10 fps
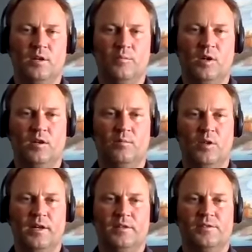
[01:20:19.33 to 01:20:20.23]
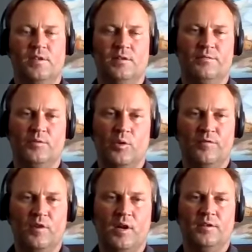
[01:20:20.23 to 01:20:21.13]
their bottom lines at the
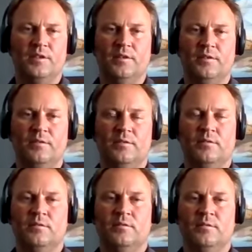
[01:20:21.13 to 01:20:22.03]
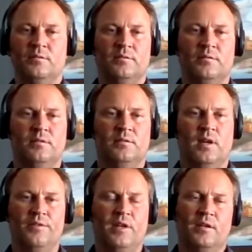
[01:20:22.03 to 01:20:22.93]
forefront. And I
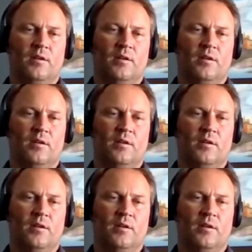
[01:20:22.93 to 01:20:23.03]
think